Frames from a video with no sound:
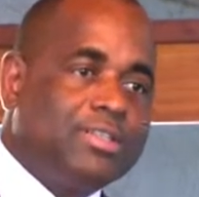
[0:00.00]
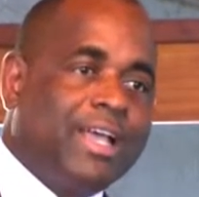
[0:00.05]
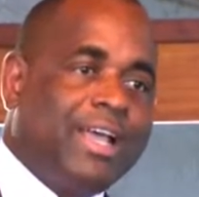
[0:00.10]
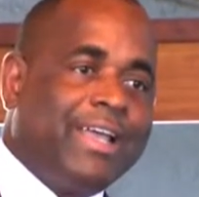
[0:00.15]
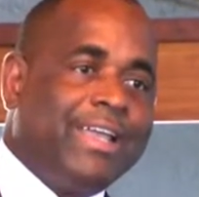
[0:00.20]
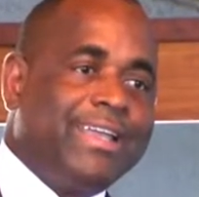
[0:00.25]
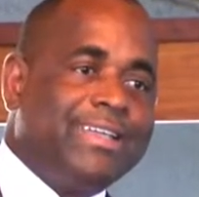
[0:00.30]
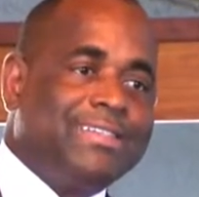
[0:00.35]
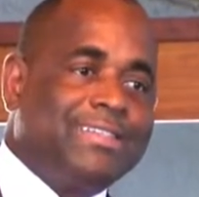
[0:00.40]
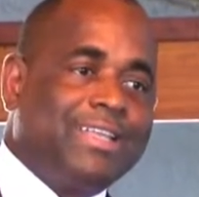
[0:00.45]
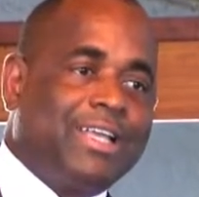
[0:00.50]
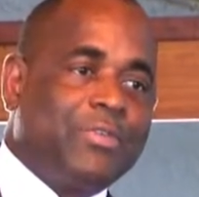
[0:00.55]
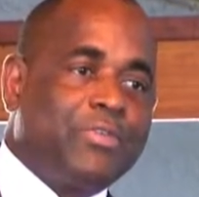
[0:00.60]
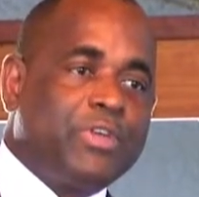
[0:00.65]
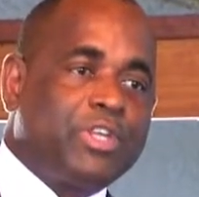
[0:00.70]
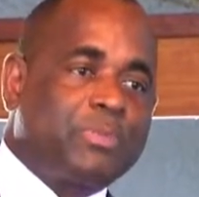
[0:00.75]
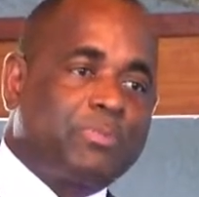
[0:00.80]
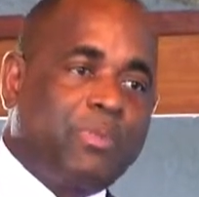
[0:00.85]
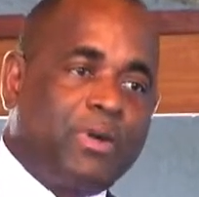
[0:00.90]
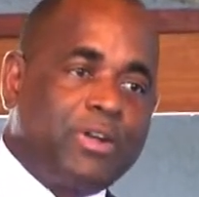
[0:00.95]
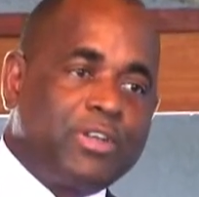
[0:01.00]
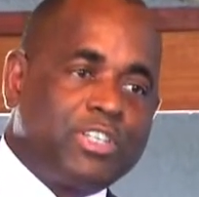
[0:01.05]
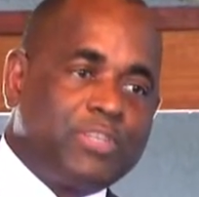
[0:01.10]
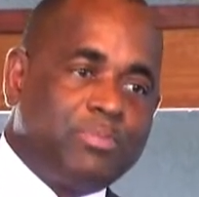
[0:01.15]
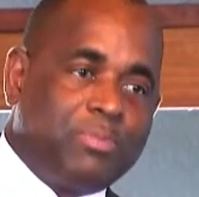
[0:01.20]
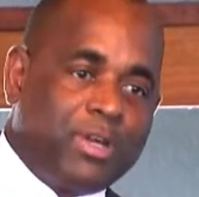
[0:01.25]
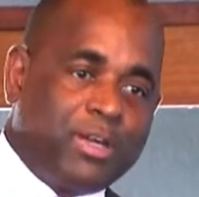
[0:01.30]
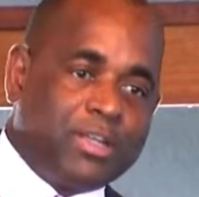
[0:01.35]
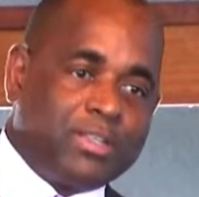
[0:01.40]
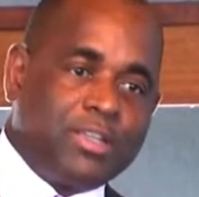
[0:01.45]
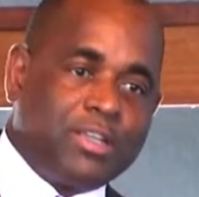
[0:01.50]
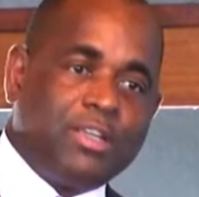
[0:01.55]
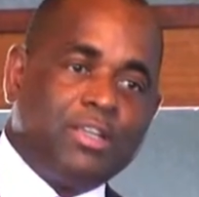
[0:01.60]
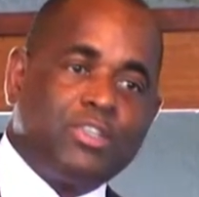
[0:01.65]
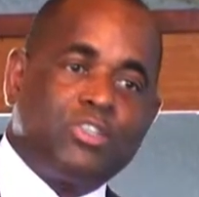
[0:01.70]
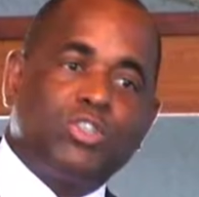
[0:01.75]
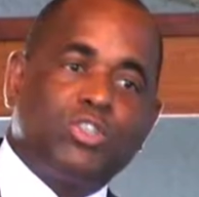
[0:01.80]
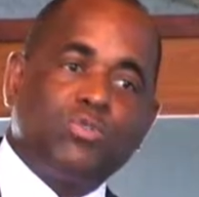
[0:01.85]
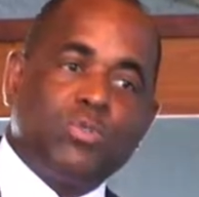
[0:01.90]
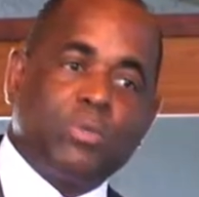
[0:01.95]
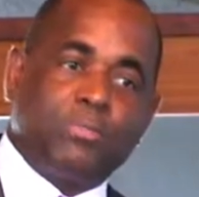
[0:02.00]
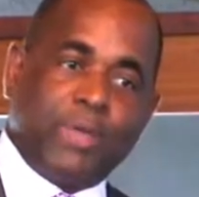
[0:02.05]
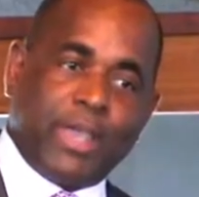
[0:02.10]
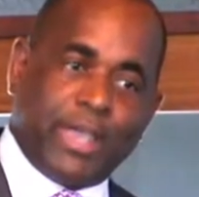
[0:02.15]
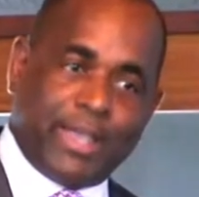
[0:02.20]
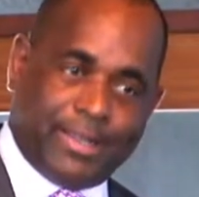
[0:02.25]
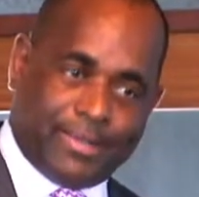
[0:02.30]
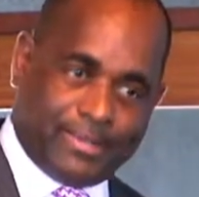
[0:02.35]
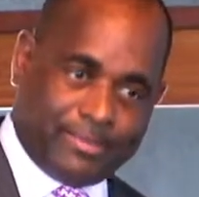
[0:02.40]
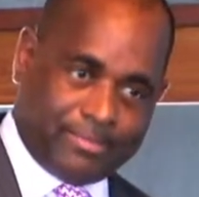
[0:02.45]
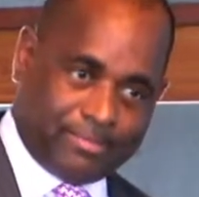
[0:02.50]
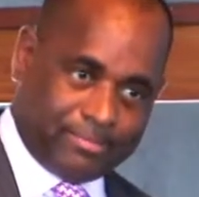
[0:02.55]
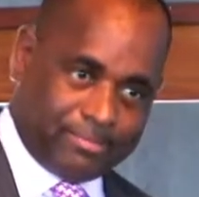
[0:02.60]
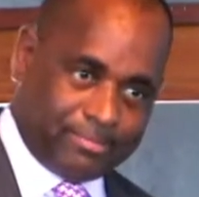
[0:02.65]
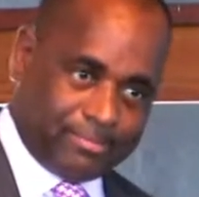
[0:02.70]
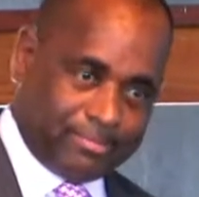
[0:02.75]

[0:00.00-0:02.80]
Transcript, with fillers: there is a responsibility to repay.